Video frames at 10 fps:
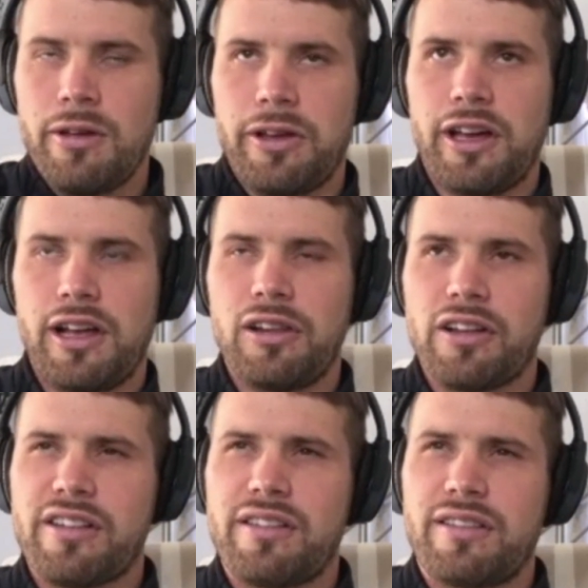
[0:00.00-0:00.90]
Yeah,
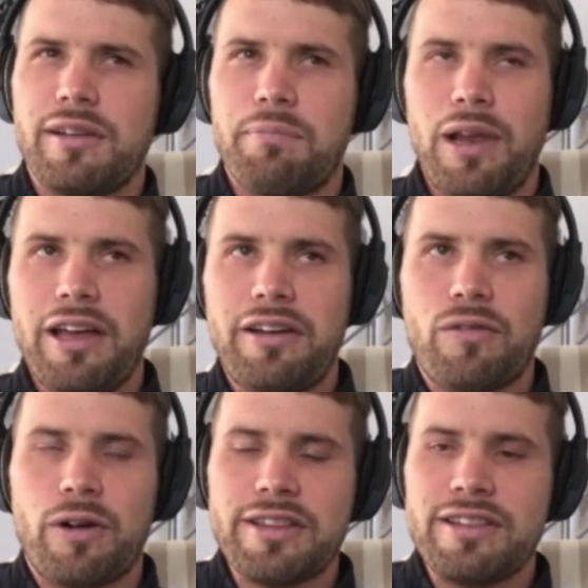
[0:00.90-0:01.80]
look, the plan
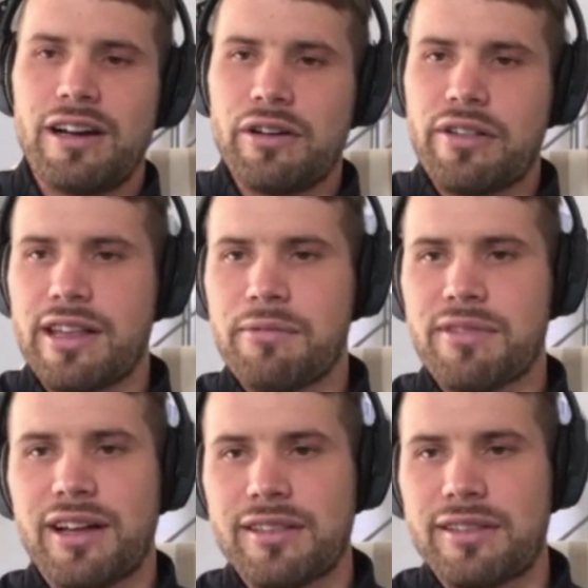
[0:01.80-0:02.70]
right now, it seems
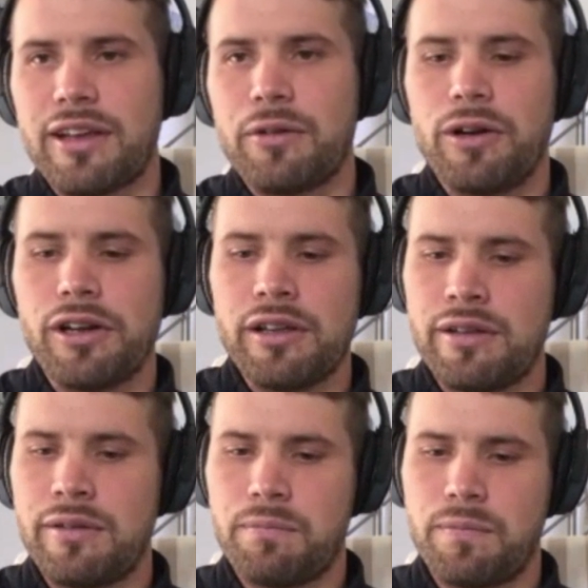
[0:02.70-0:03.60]
like they want to
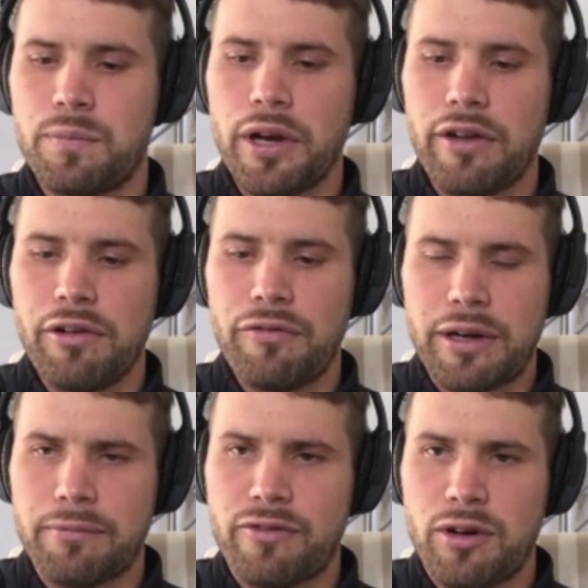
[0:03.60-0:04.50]
put
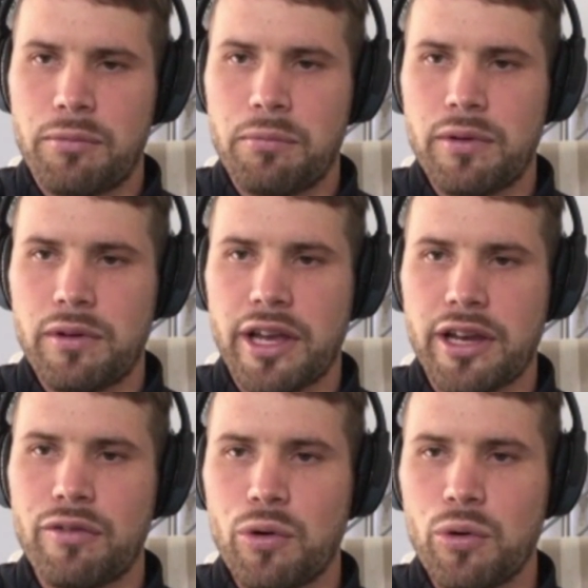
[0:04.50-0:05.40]
everything from end
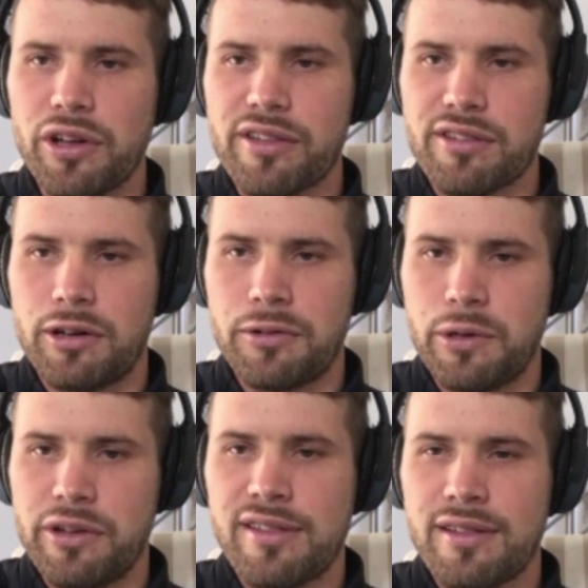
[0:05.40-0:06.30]
of August
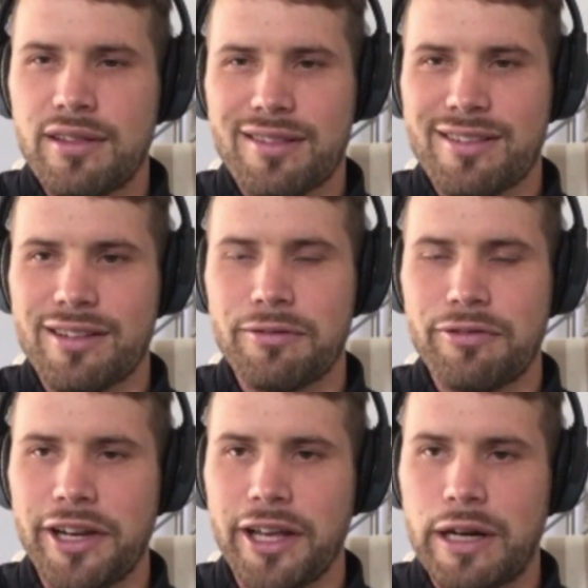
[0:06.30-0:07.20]
onwards. So
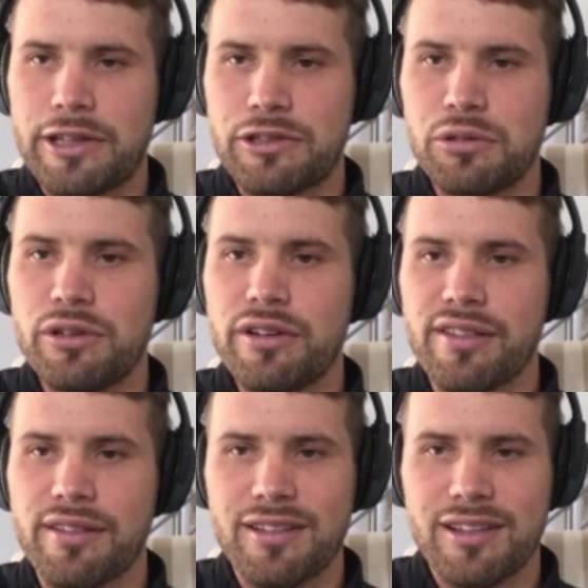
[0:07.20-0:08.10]
3 Grand Tours,
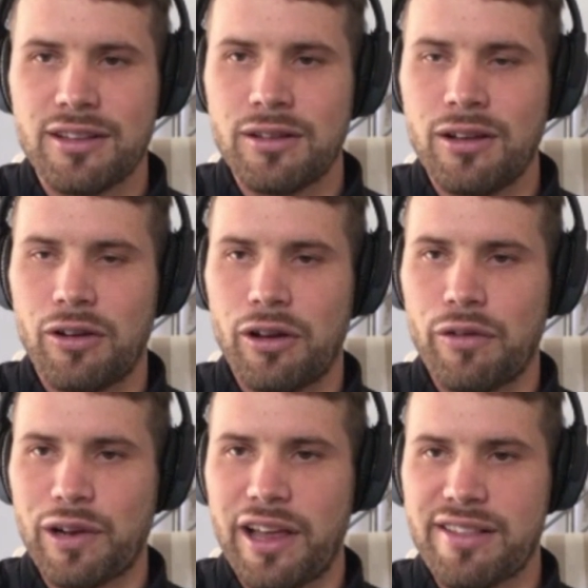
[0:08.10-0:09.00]
a lot
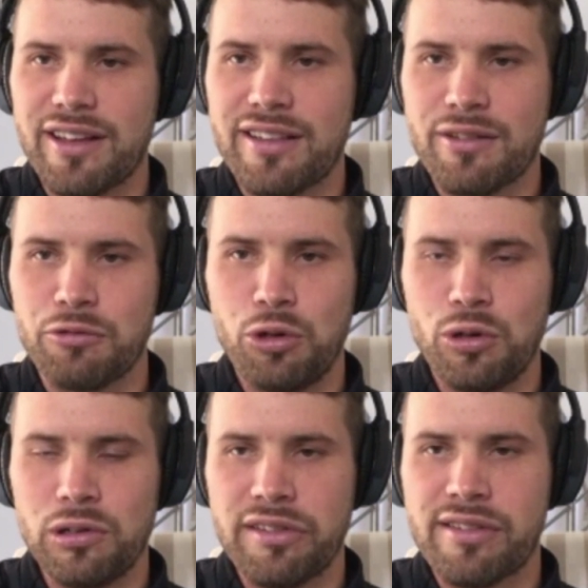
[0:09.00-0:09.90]
of classics,
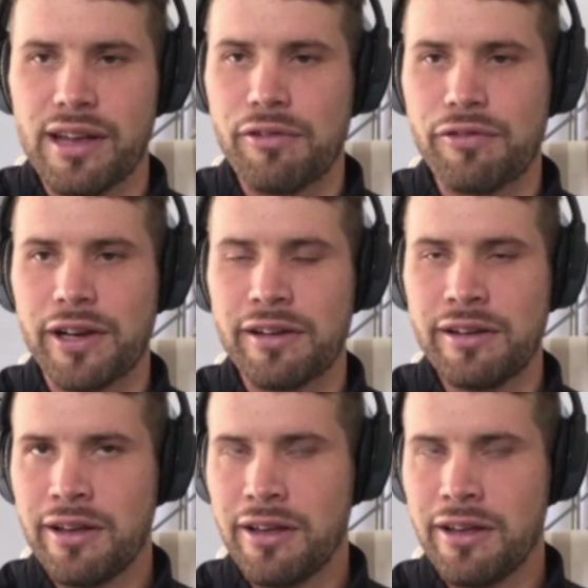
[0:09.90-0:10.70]
worlds, everything.